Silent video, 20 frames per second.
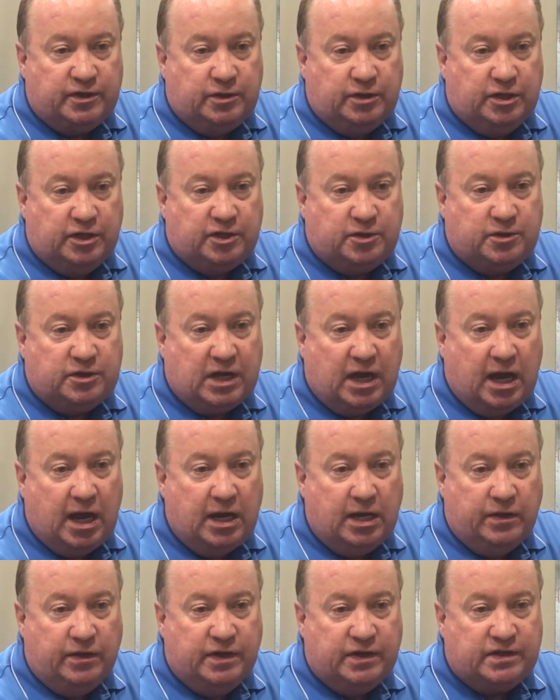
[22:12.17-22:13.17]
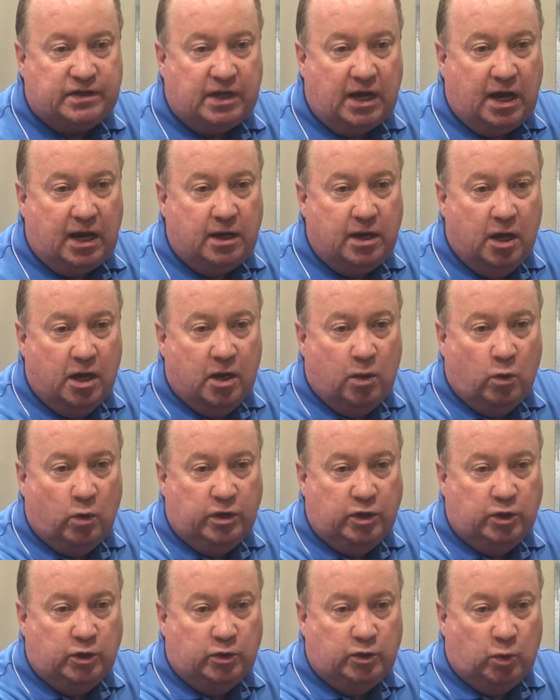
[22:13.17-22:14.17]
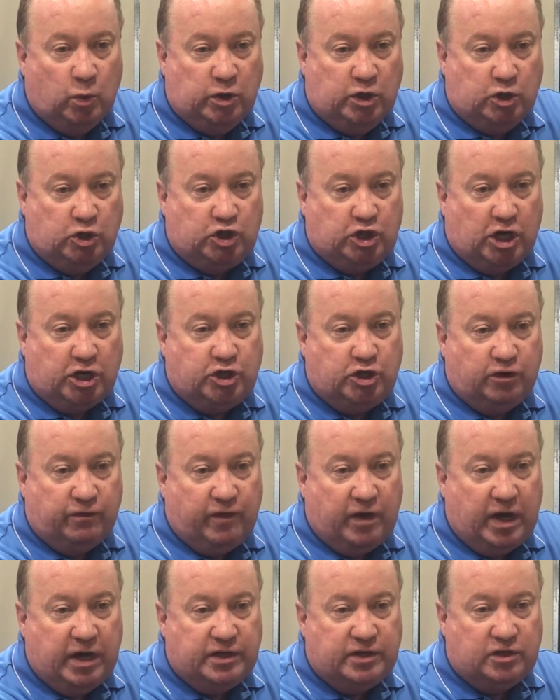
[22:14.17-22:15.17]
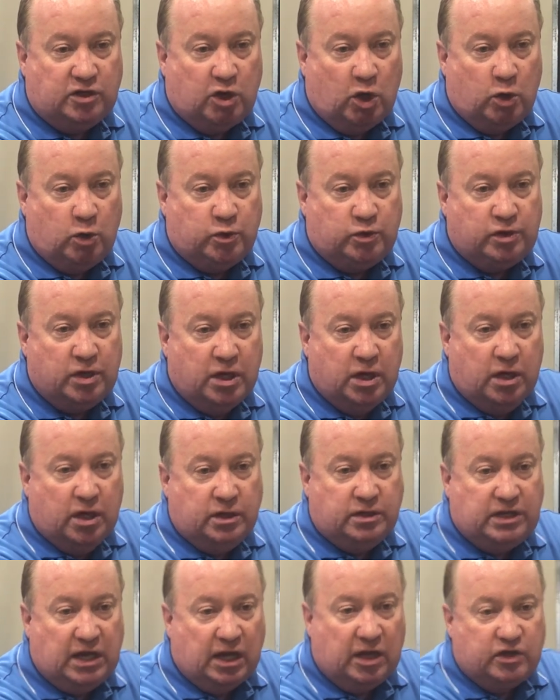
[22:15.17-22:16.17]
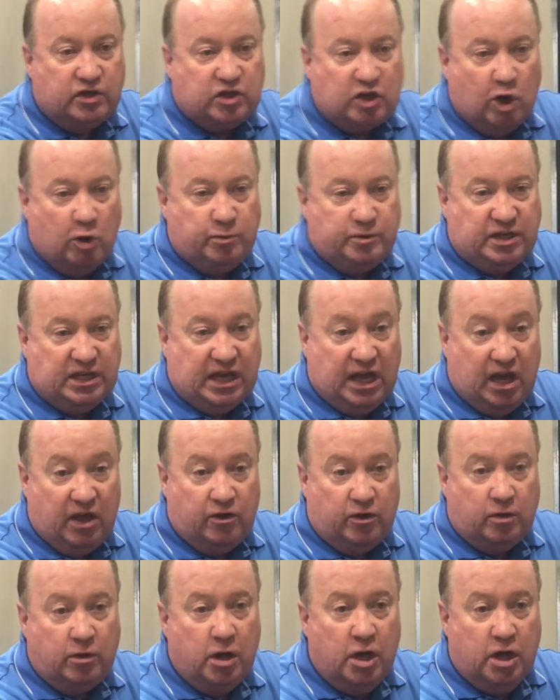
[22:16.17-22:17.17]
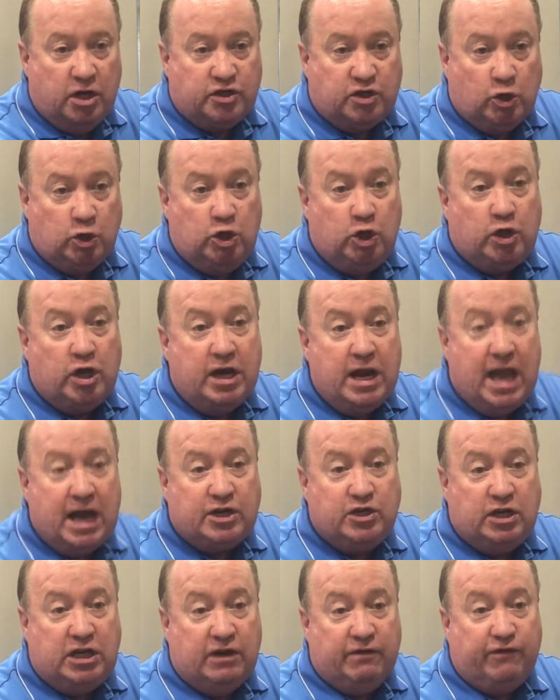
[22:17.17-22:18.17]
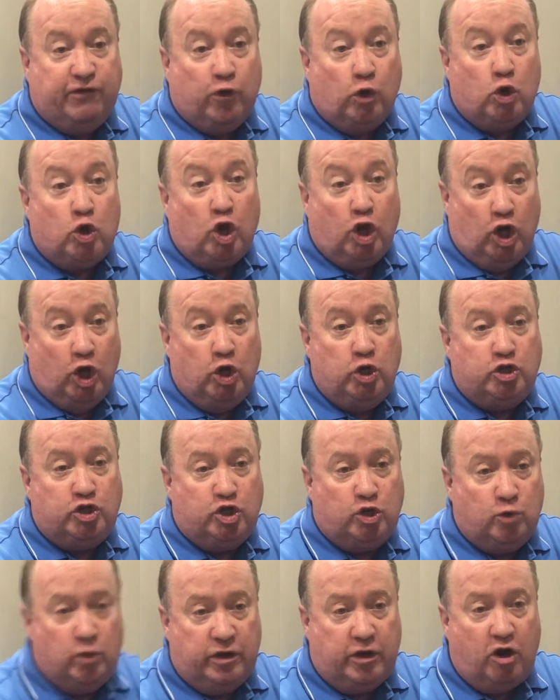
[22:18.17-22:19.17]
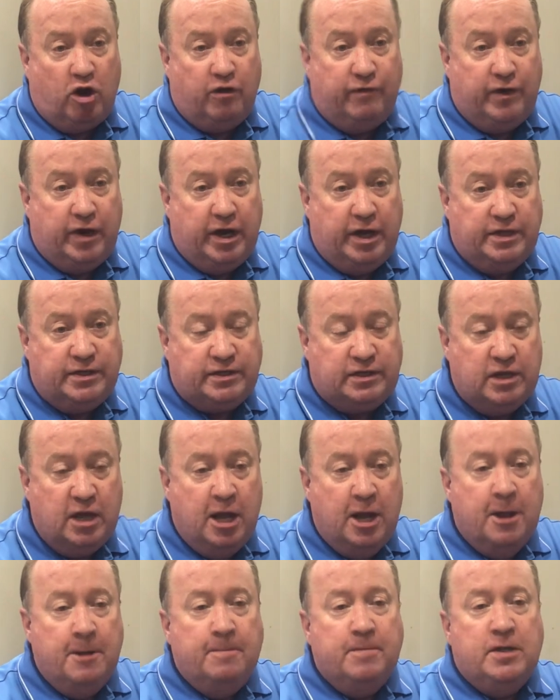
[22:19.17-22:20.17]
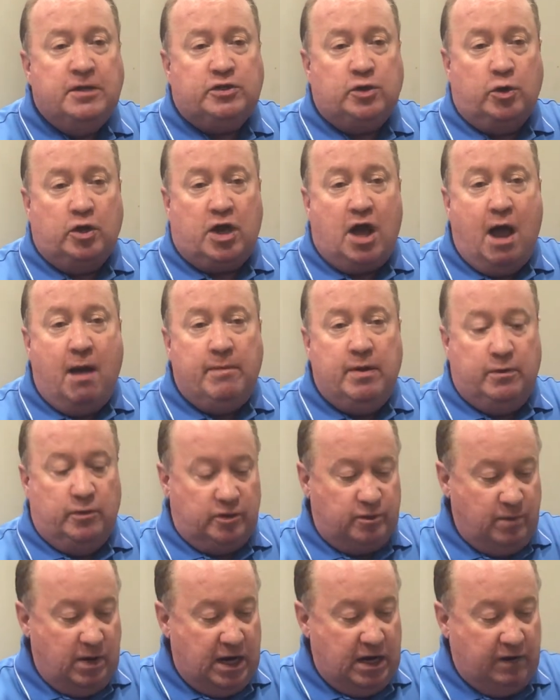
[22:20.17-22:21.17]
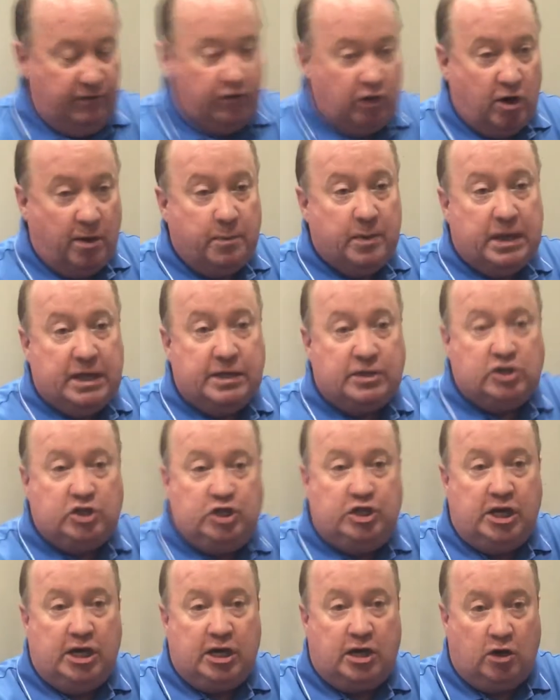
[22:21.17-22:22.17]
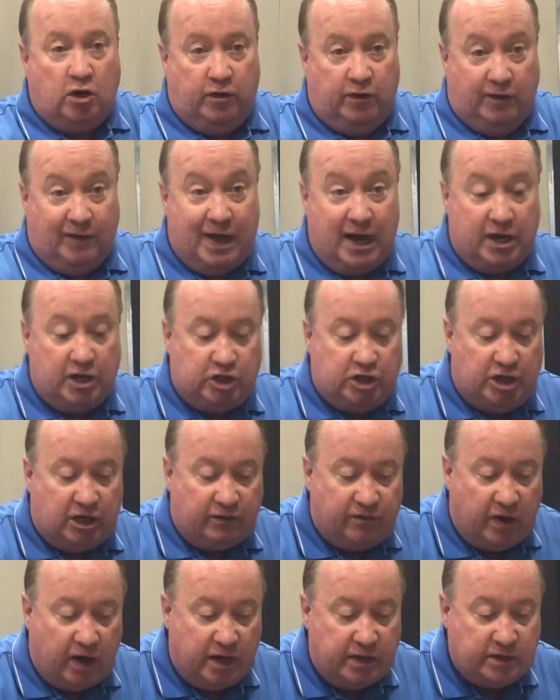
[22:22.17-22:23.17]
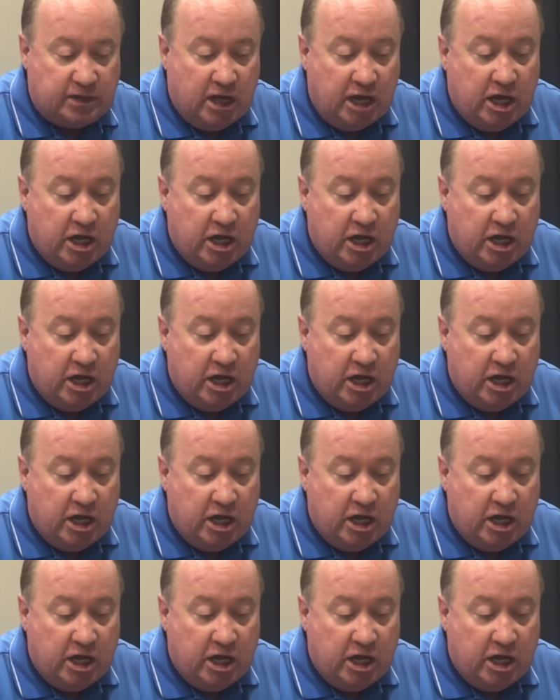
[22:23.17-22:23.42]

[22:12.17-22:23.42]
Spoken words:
this side and this side, when you shut your vise, those telescope together, so you can actually get full closure with our vise. So the comment was made, if you're up against Chick or you got a Chick vise,